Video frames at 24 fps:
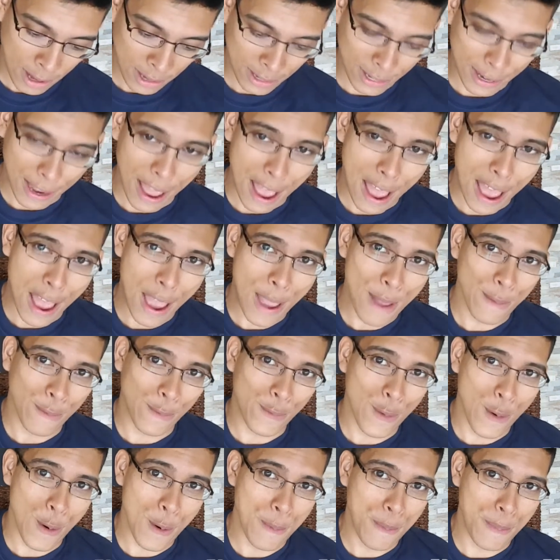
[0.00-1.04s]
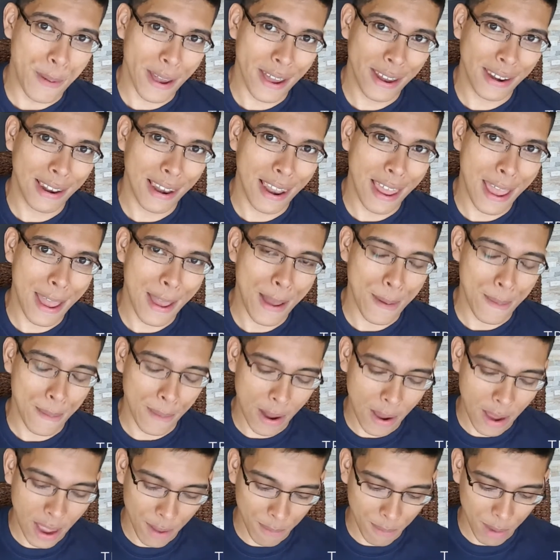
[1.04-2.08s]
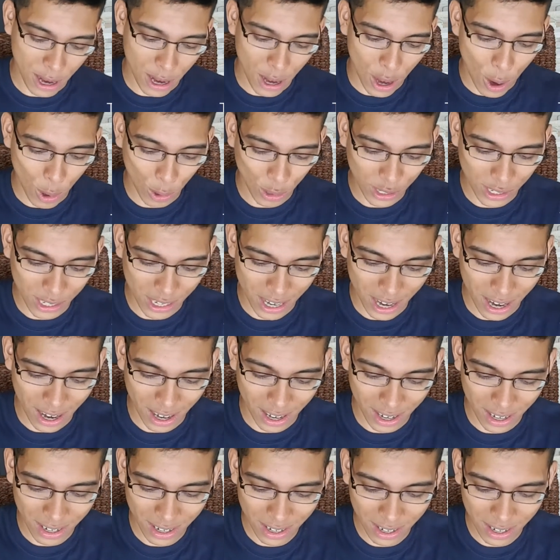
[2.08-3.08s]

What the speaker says: Time for Bedlam. Now I have my notes here.